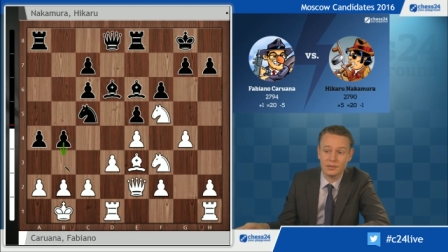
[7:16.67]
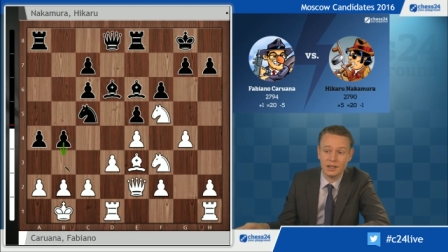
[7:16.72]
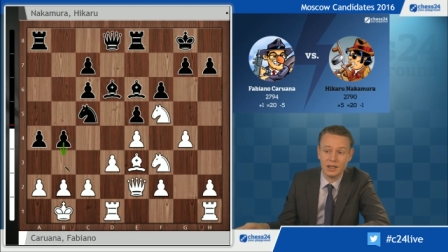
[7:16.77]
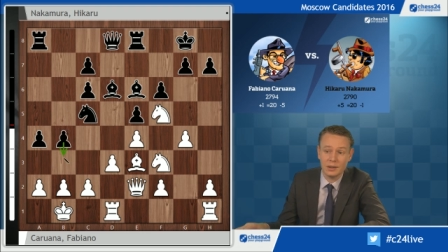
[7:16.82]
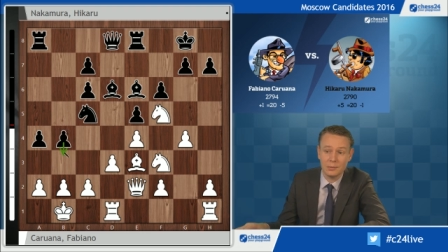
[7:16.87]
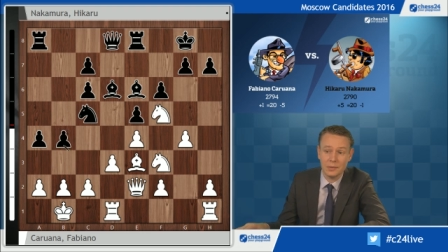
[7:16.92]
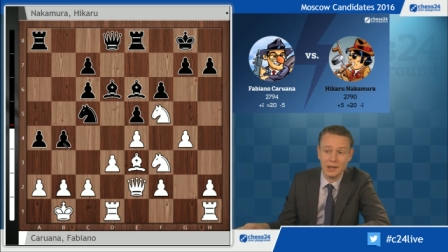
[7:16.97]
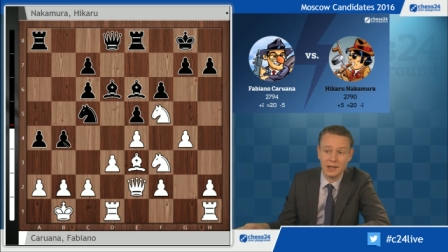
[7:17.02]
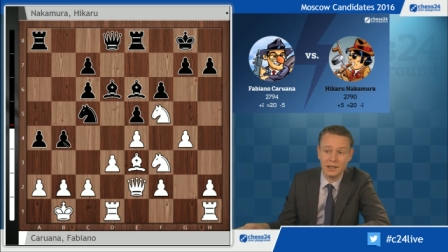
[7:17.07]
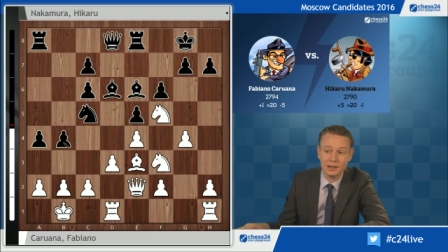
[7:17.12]

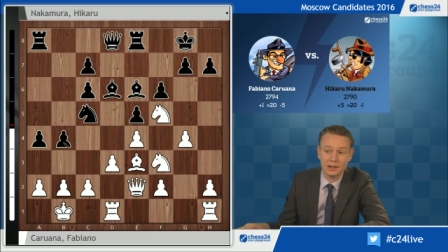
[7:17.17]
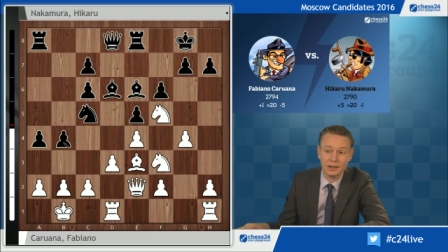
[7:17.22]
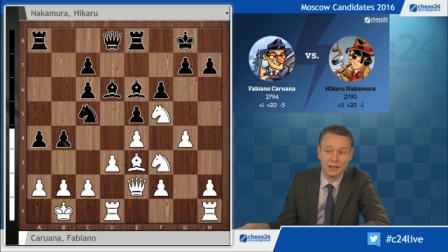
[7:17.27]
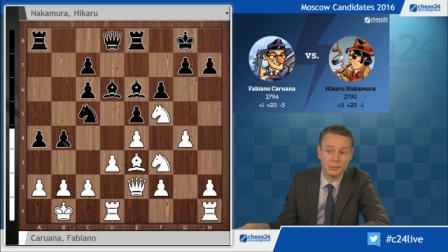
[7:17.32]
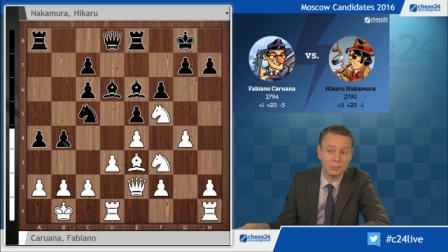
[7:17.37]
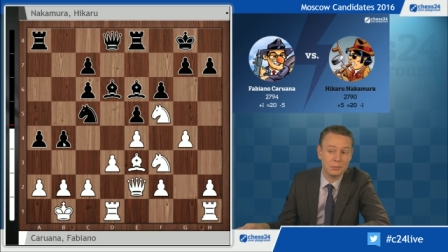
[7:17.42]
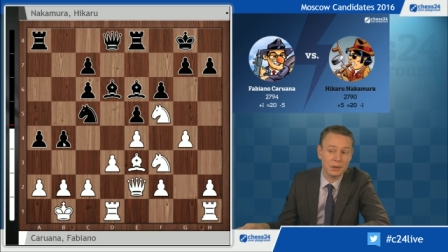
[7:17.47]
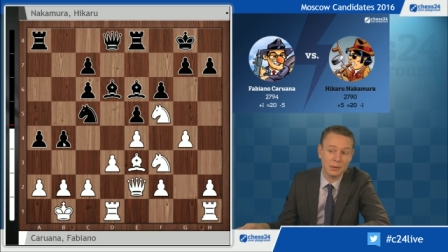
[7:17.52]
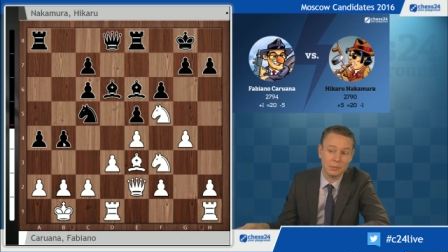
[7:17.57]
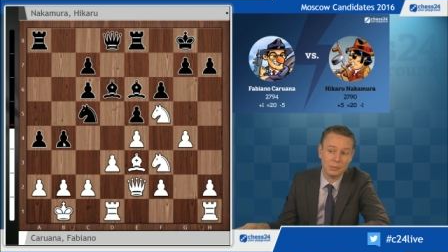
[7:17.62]
immediately
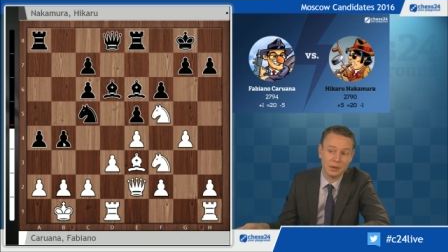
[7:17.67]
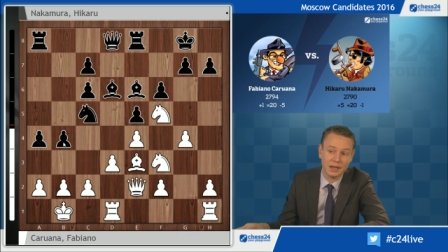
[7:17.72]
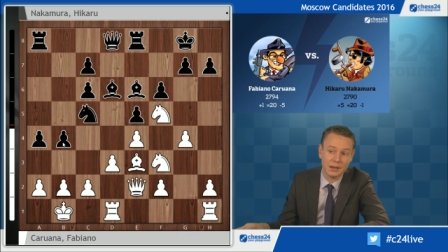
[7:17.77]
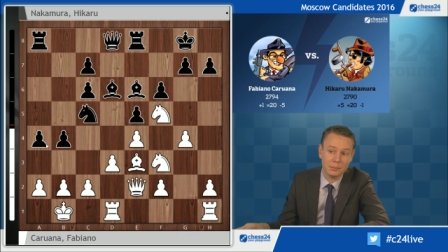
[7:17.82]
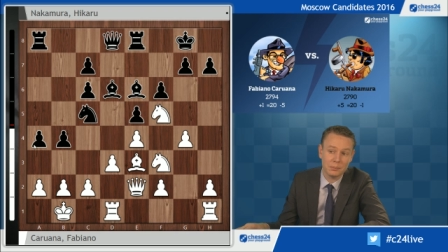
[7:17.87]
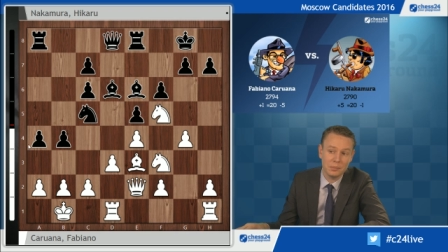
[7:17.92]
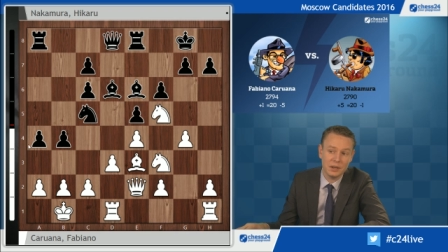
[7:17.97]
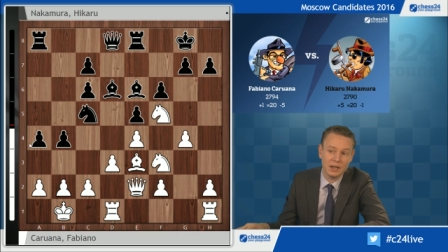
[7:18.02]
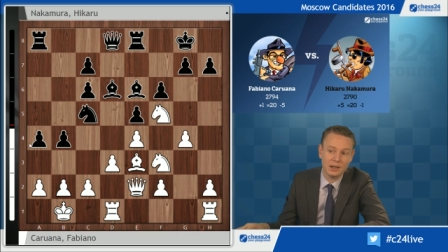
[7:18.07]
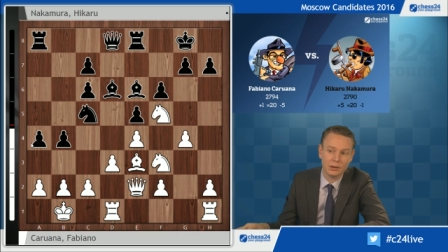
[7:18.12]
by
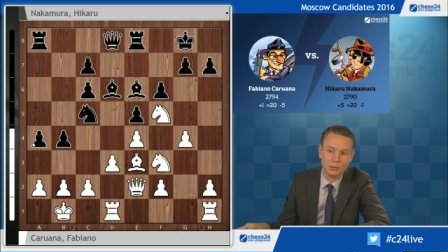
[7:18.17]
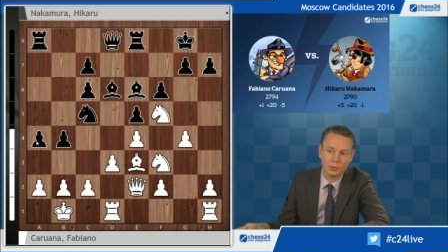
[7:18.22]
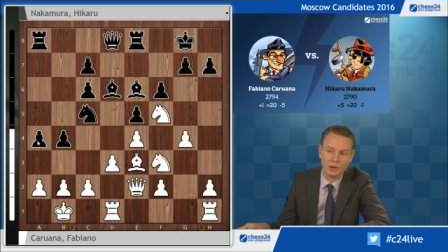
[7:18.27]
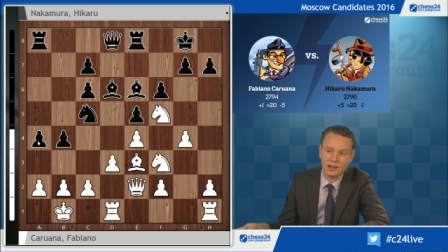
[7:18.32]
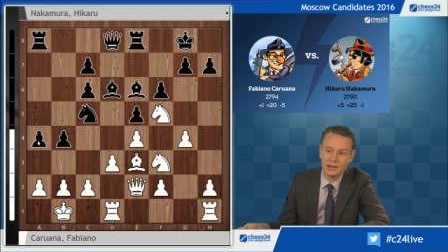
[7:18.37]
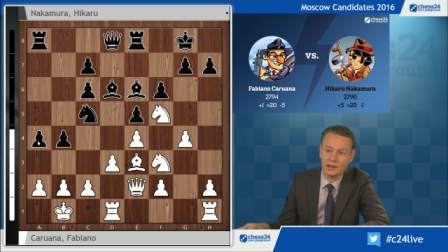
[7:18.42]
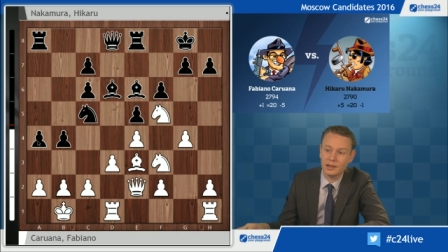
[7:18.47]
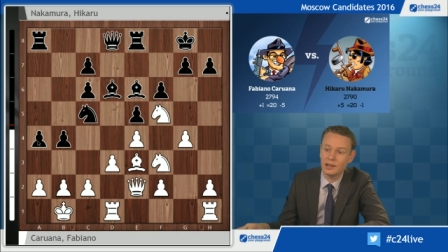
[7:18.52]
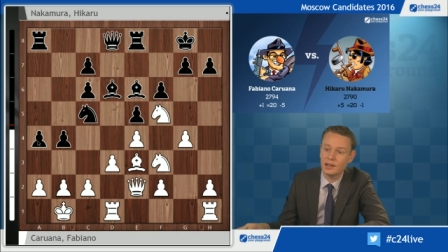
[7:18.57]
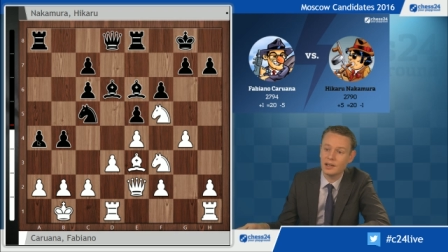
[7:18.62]
playing b3.